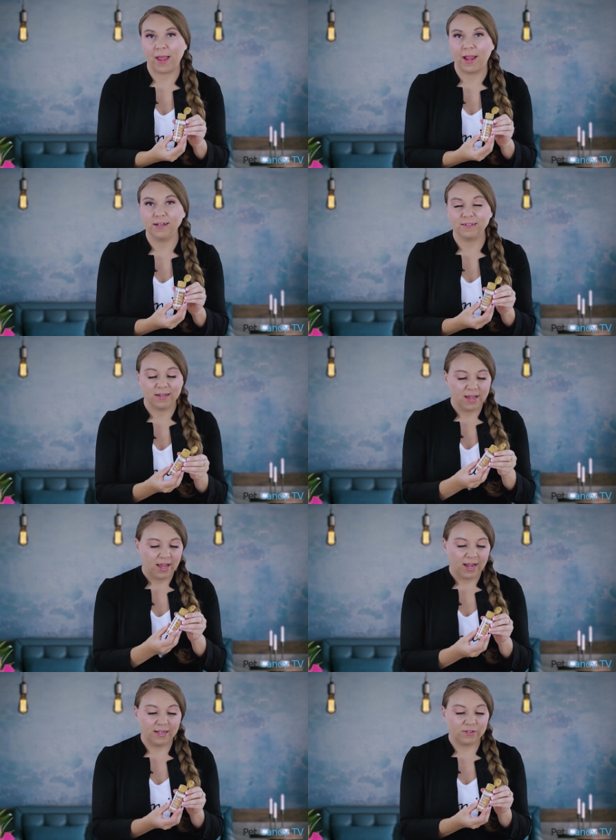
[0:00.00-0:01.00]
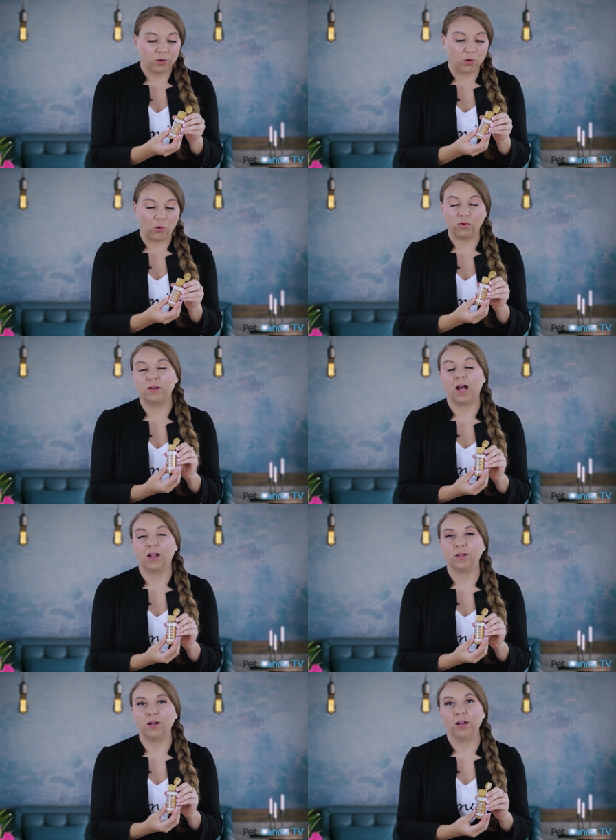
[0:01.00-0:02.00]
paint. It's a gold
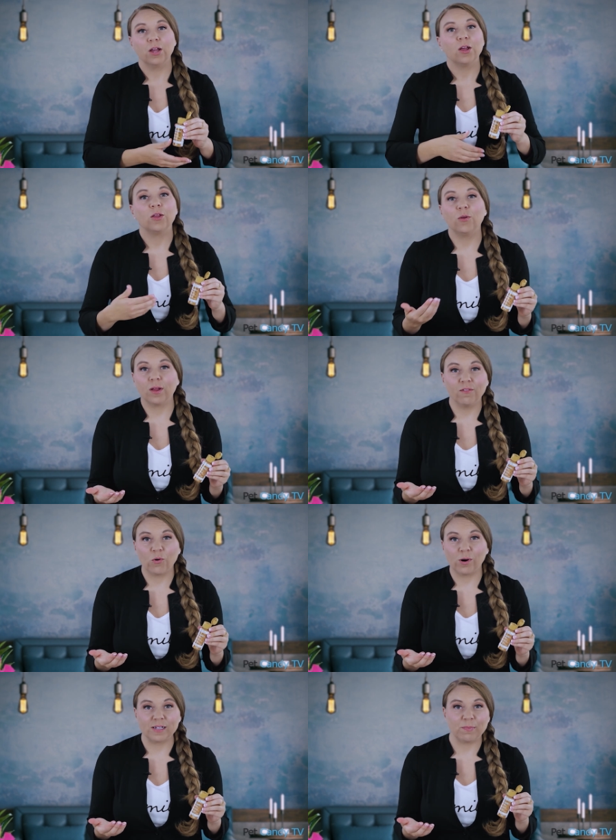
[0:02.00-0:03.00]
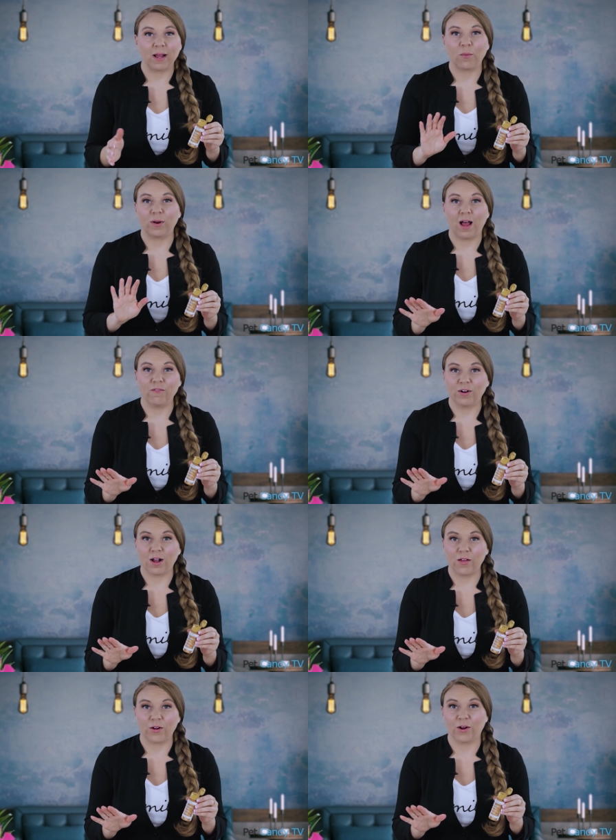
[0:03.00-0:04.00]
color. You can of course pick whatever
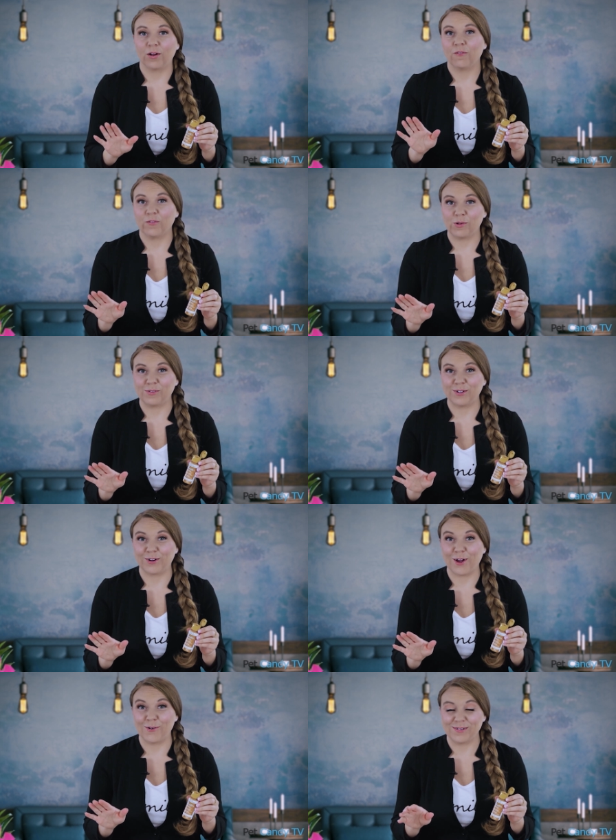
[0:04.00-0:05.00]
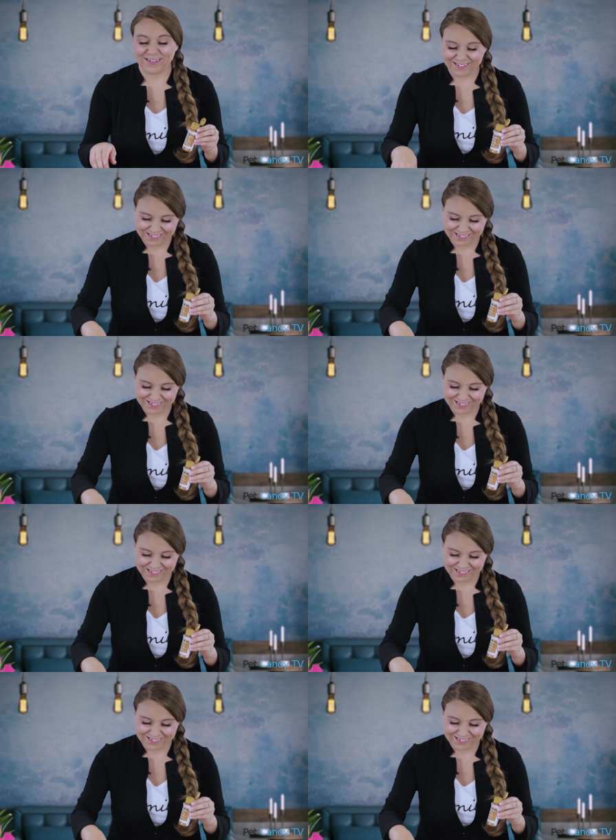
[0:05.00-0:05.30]
color floats your goat.